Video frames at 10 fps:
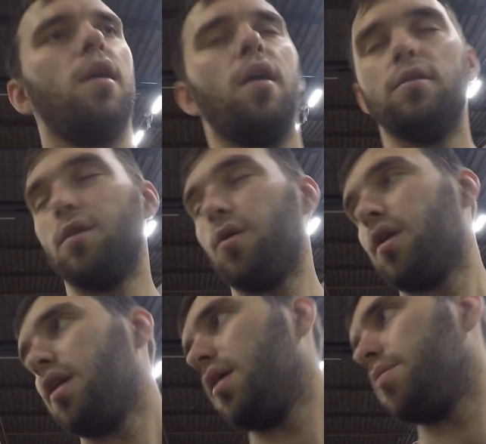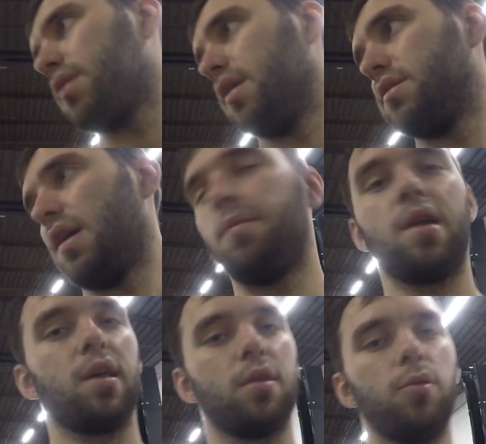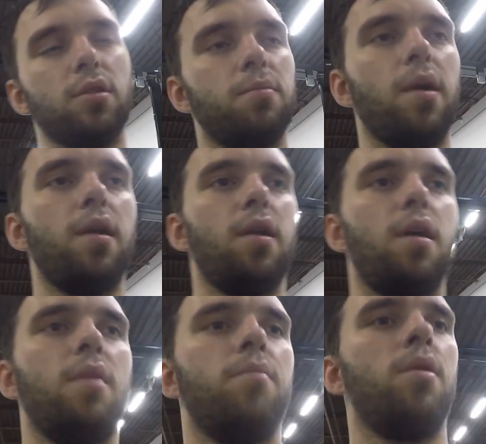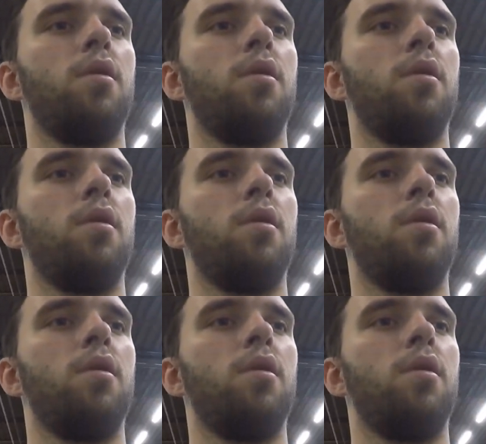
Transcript: and load it up because I'm going to get the wheels mounted on them